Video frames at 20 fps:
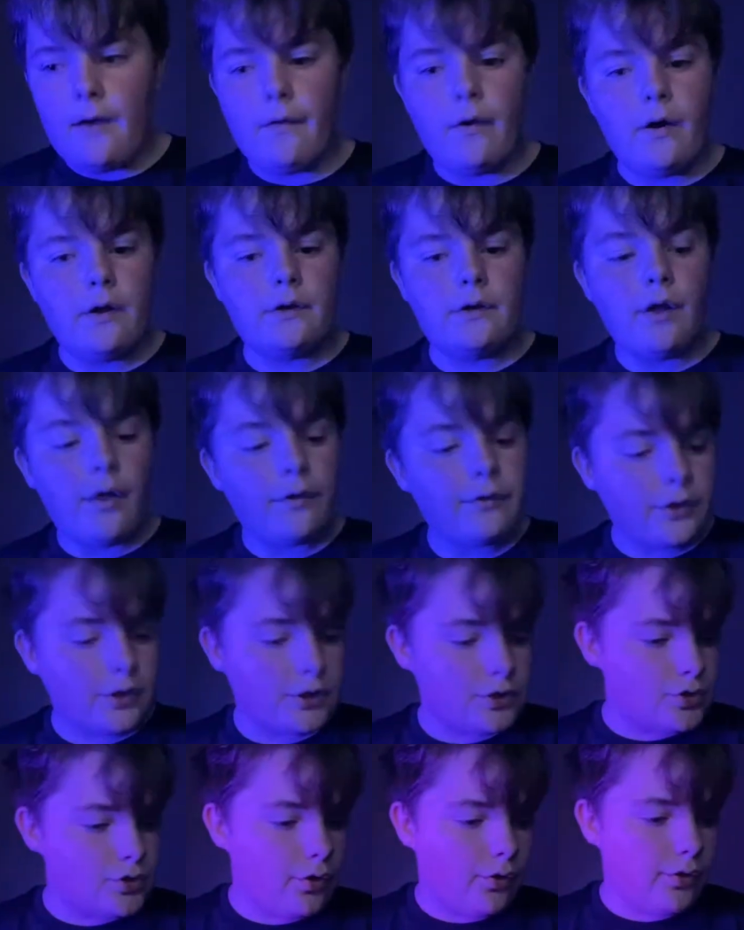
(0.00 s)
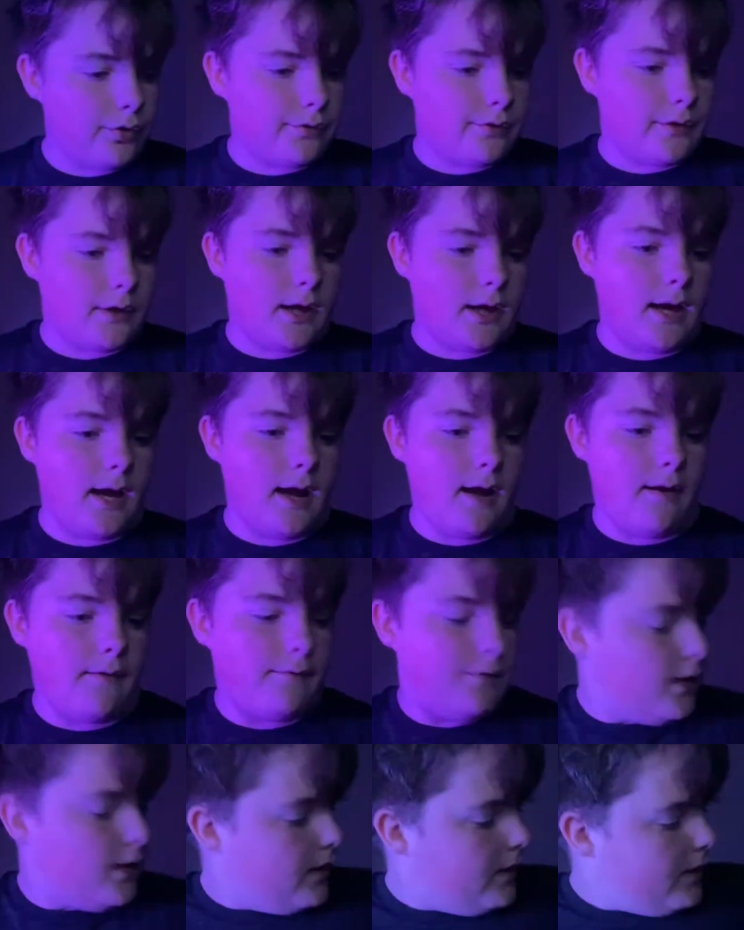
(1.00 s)
another controller that I
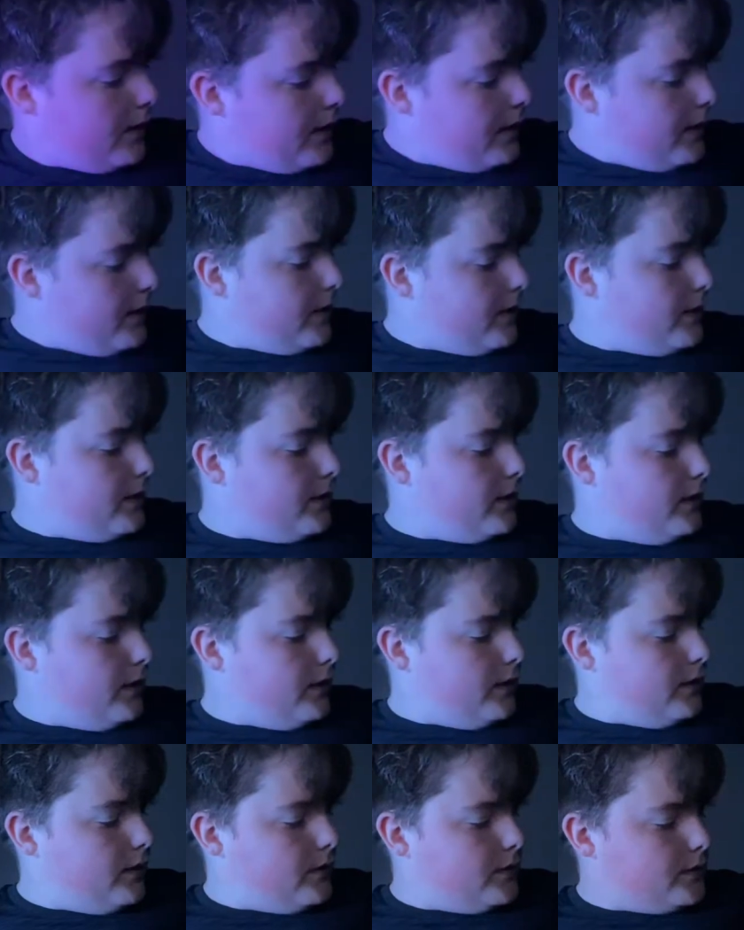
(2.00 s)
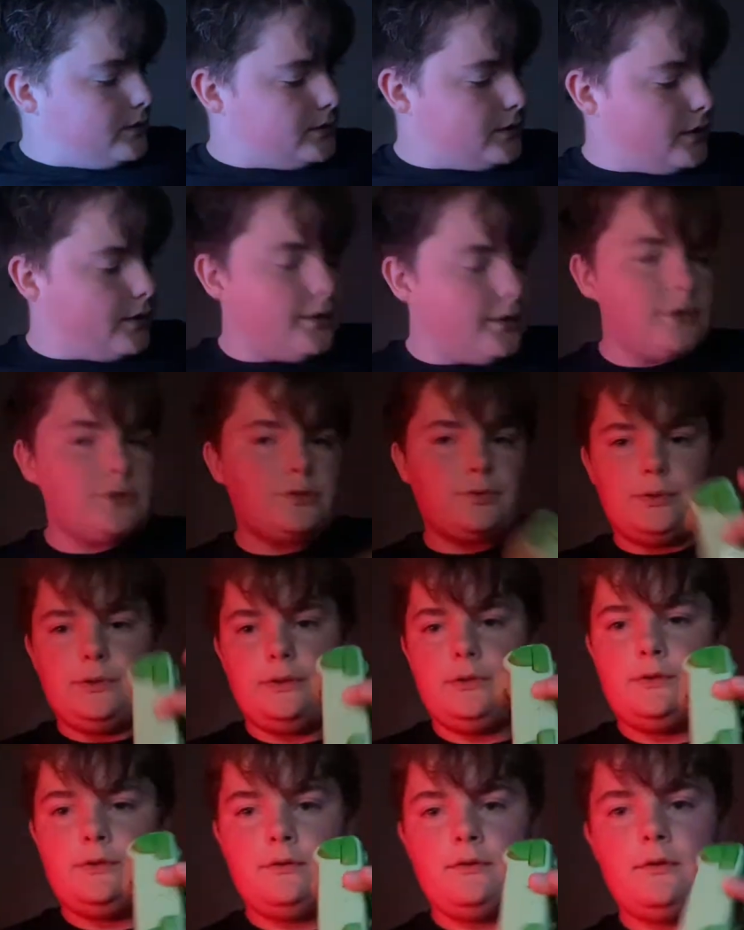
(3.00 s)
have is this
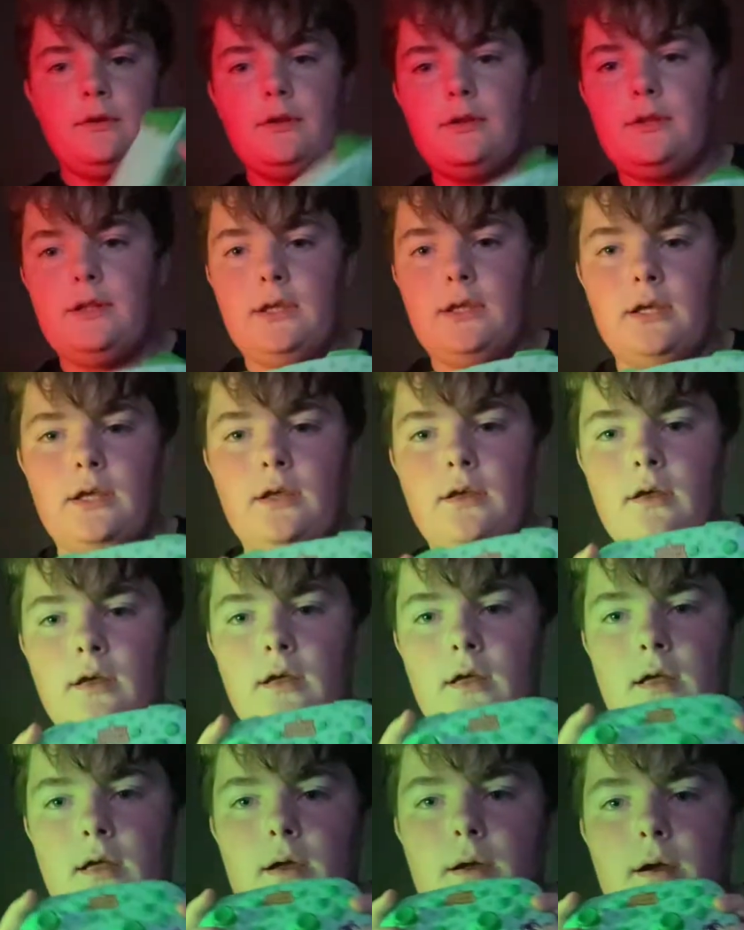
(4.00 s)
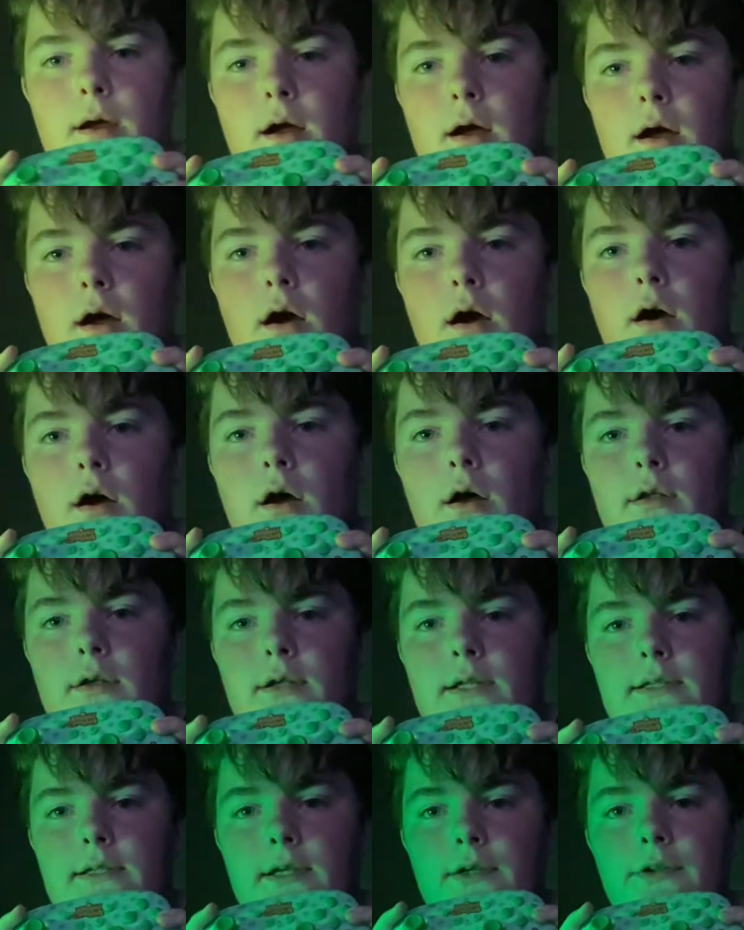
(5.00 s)
one, the
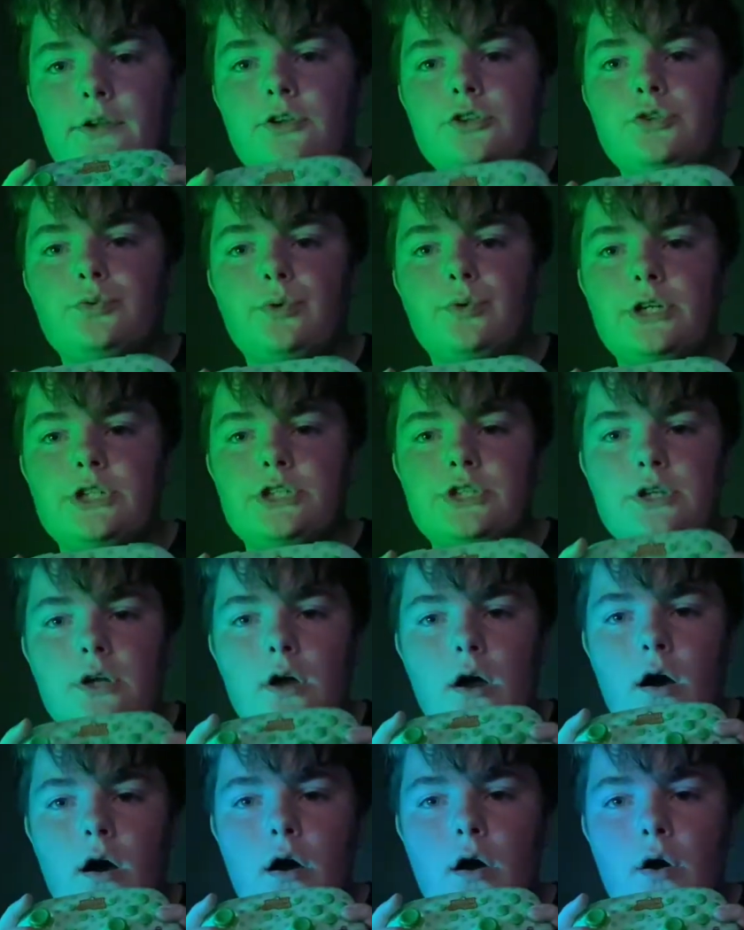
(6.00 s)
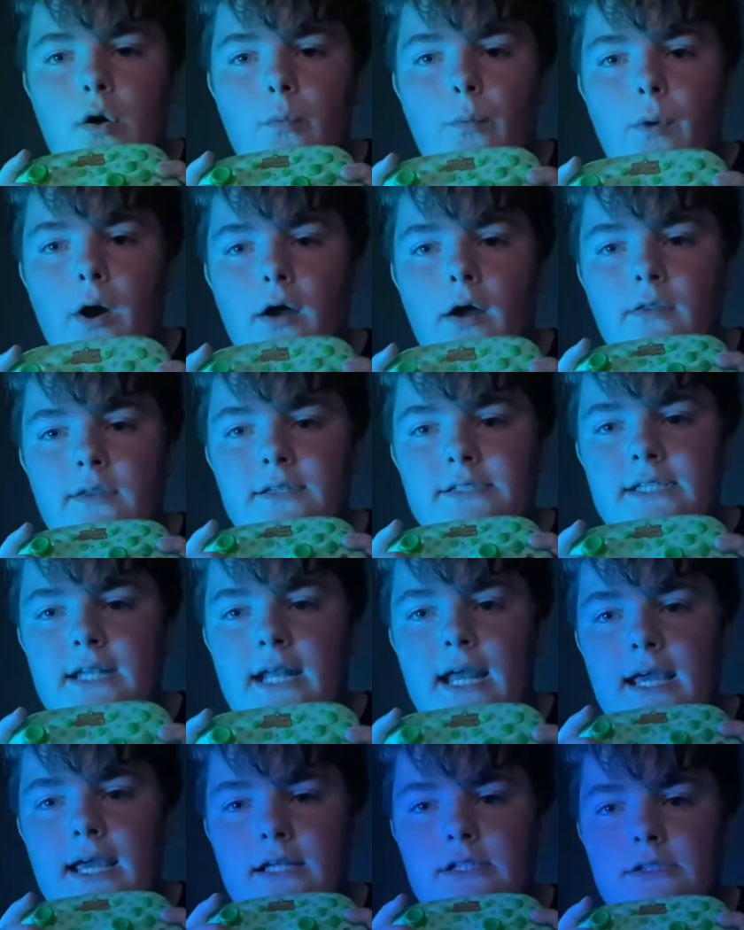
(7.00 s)
Nintendo Switch wireless
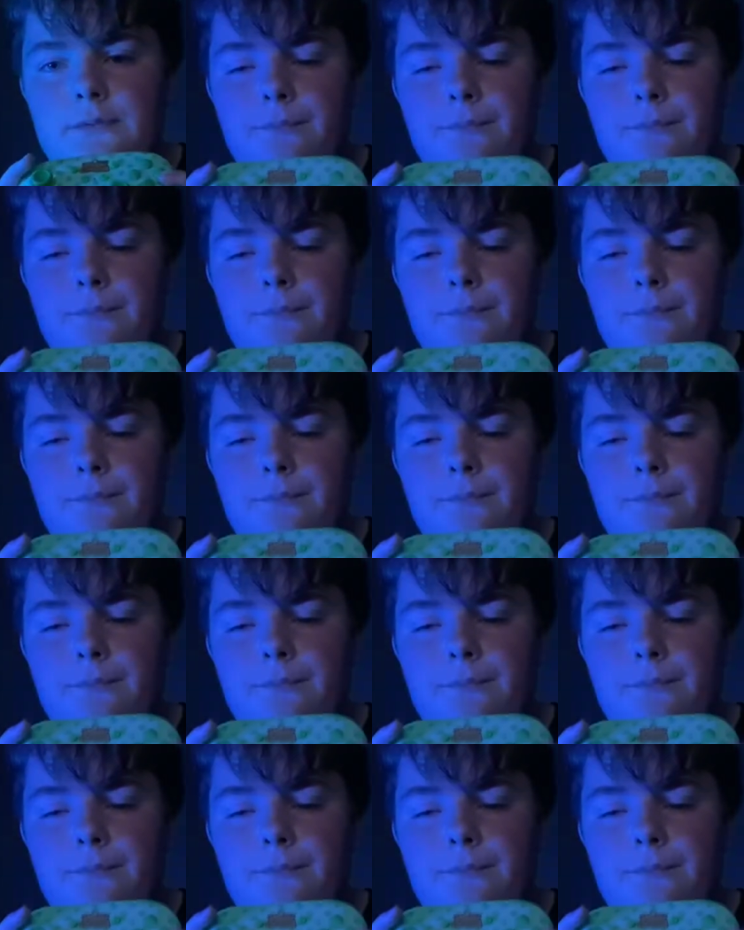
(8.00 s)
enhanced